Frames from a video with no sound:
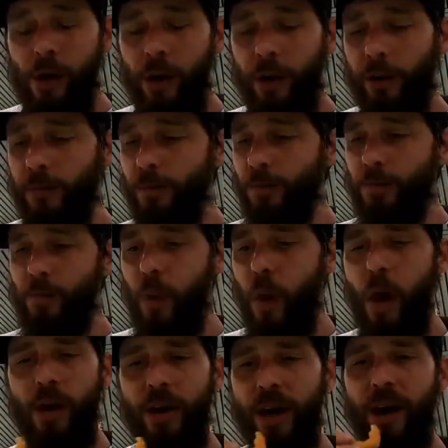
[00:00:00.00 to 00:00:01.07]

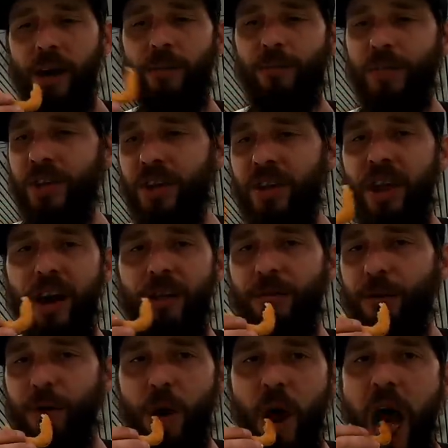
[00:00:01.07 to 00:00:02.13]
Oh, yeah, needed that
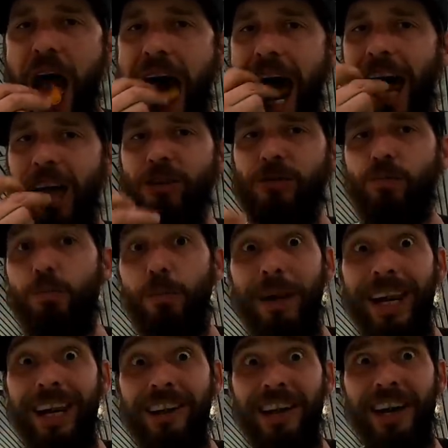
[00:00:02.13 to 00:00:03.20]
food.
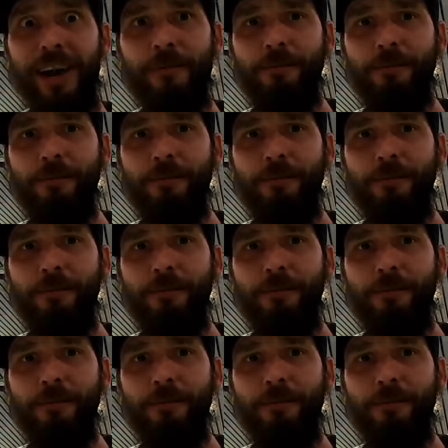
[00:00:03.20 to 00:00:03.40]
Big leaf.